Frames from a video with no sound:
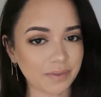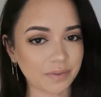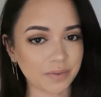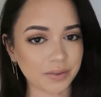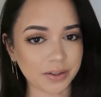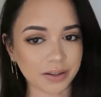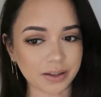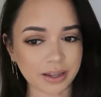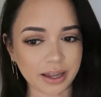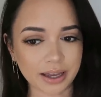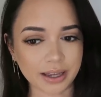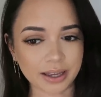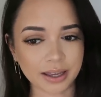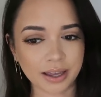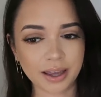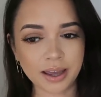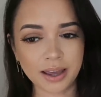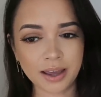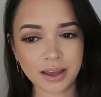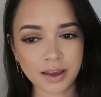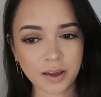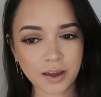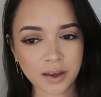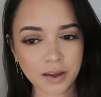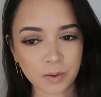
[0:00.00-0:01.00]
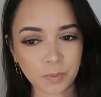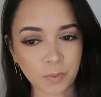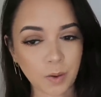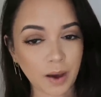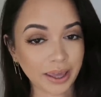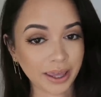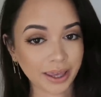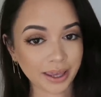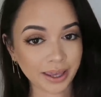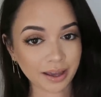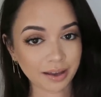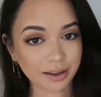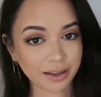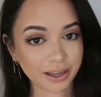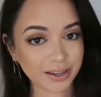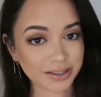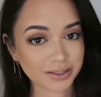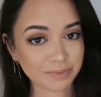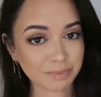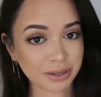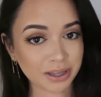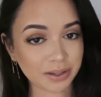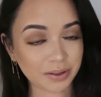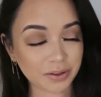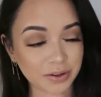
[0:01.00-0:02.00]
I feel like working out
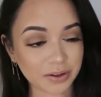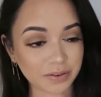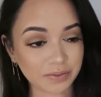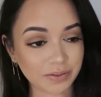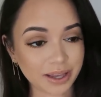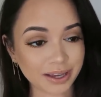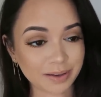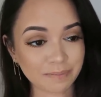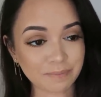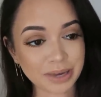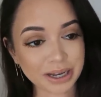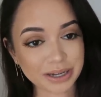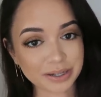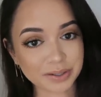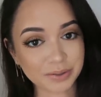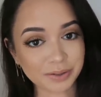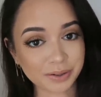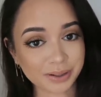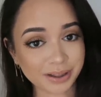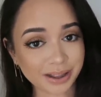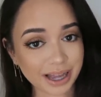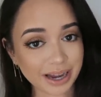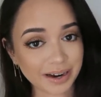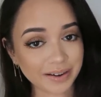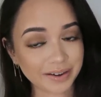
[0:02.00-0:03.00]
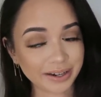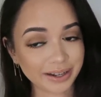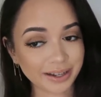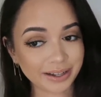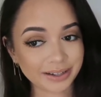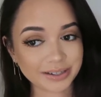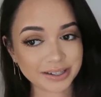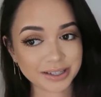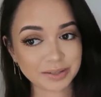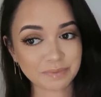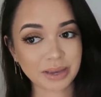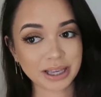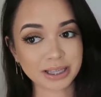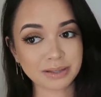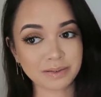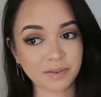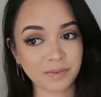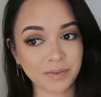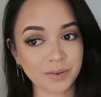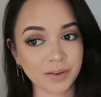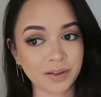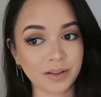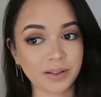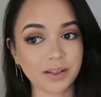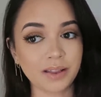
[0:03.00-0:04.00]
gives me a lot of like mental clarity. It just makes
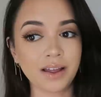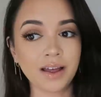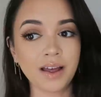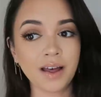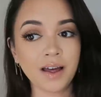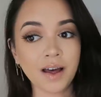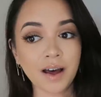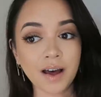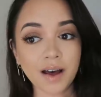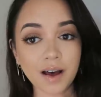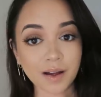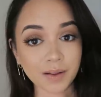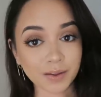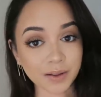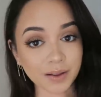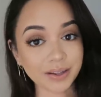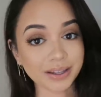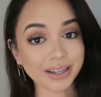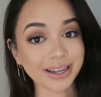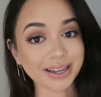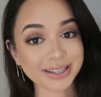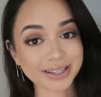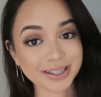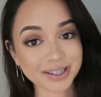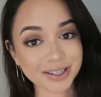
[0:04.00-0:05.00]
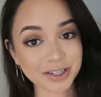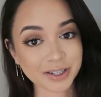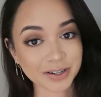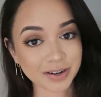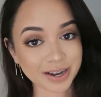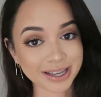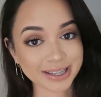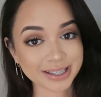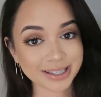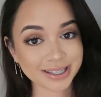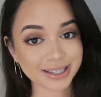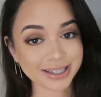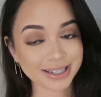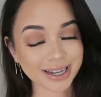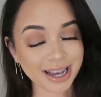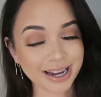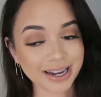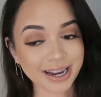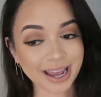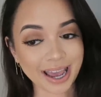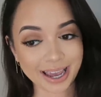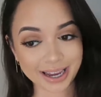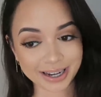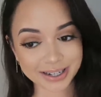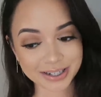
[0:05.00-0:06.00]
me feel a lot less stressed
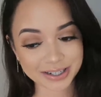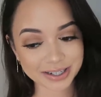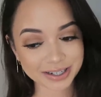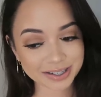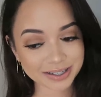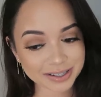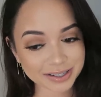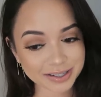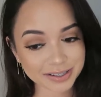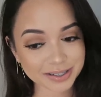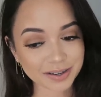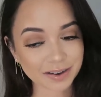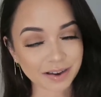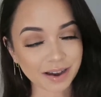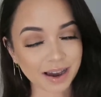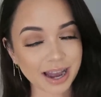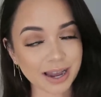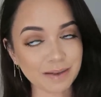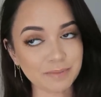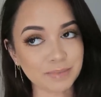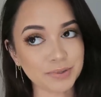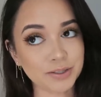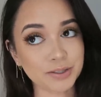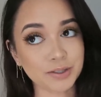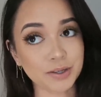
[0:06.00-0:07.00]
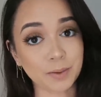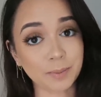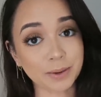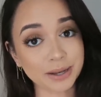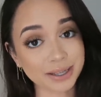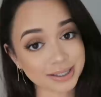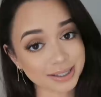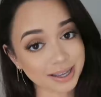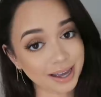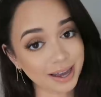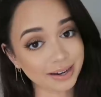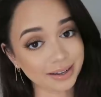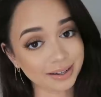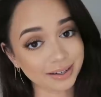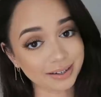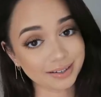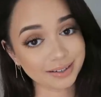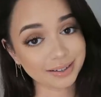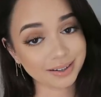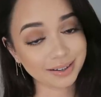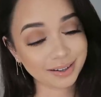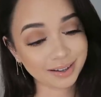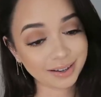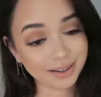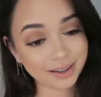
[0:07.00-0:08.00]
and anxious. So I'm so
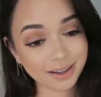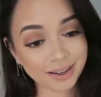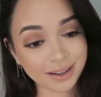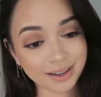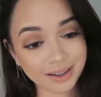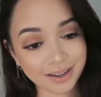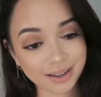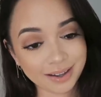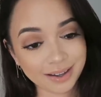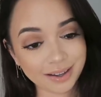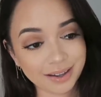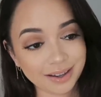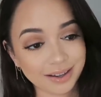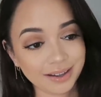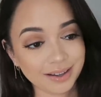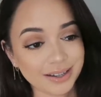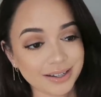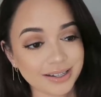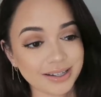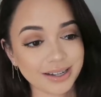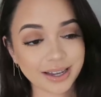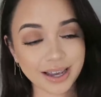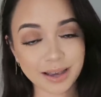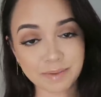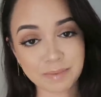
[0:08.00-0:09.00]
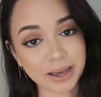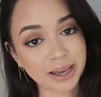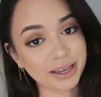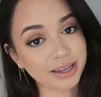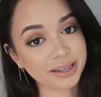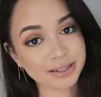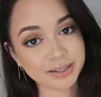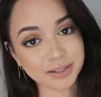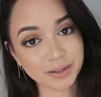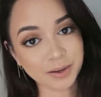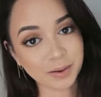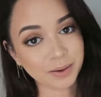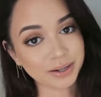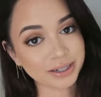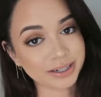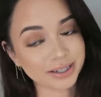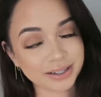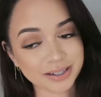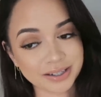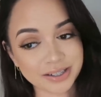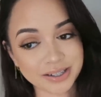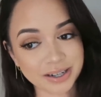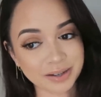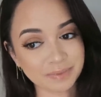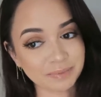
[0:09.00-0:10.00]
excited to get back into going
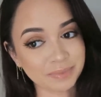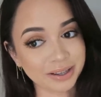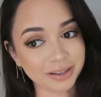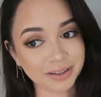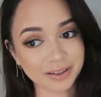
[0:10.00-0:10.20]
to the gym.